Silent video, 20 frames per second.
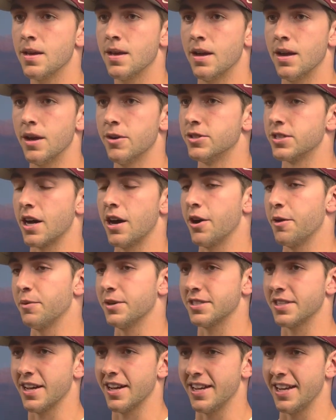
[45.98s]
It was
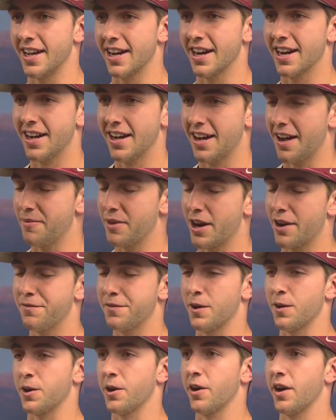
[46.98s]
100%, yeah. I mean, I
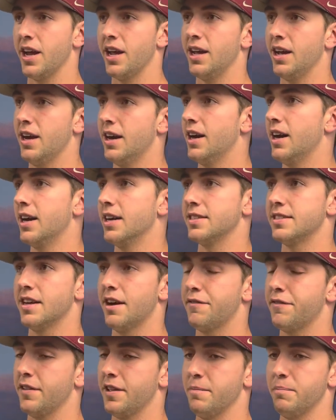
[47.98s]
felt great.
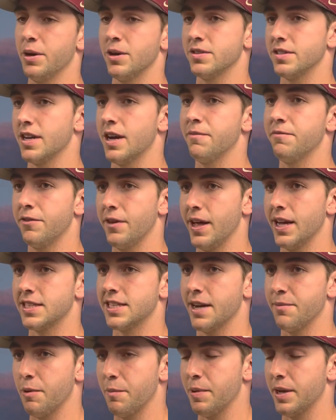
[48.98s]
Definitely built up for that
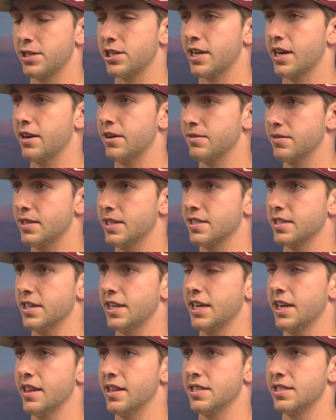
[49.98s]
type of pitch count this
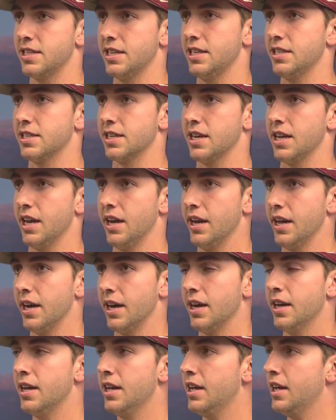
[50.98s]
late into the season.
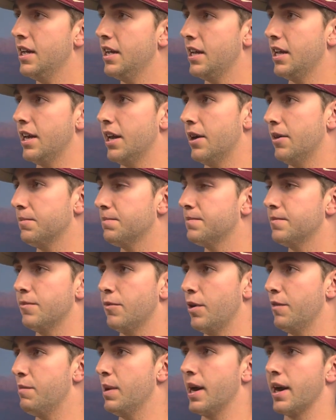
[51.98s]
And, you know,
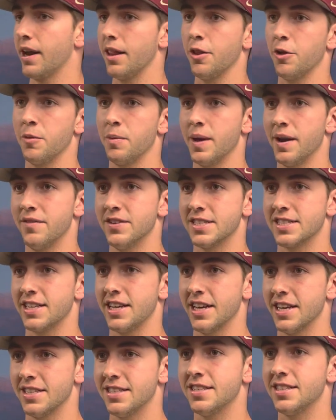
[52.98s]
we've been in a little bit of a
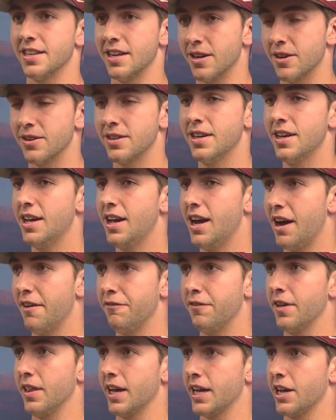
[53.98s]
skid, so I
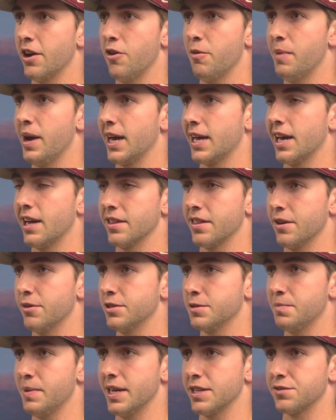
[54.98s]
feel like going back out there
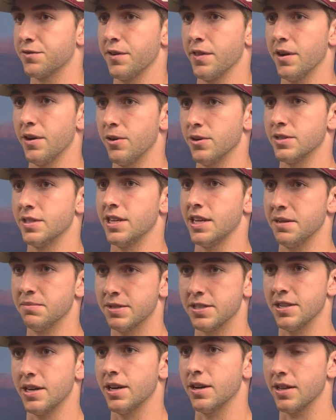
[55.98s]
was best for the whole team,
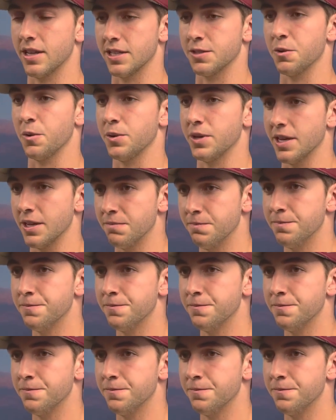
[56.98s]
so that's what we did.